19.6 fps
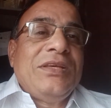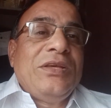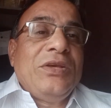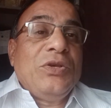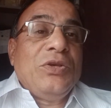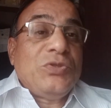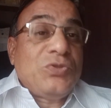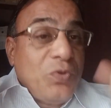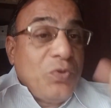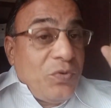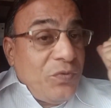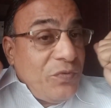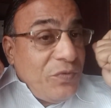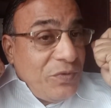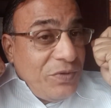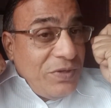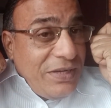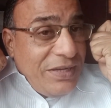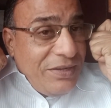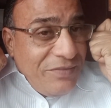So
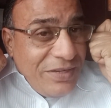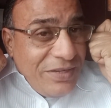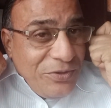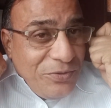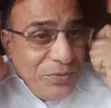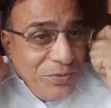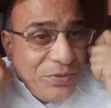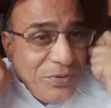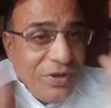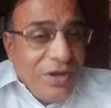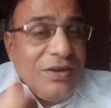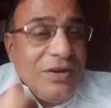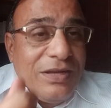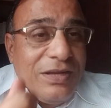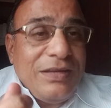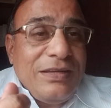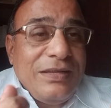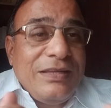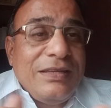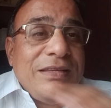only when you knock,
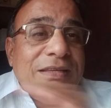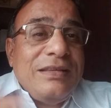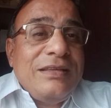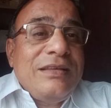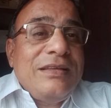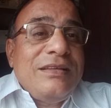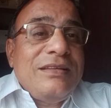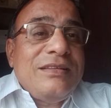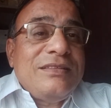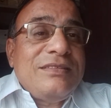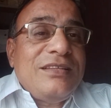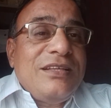the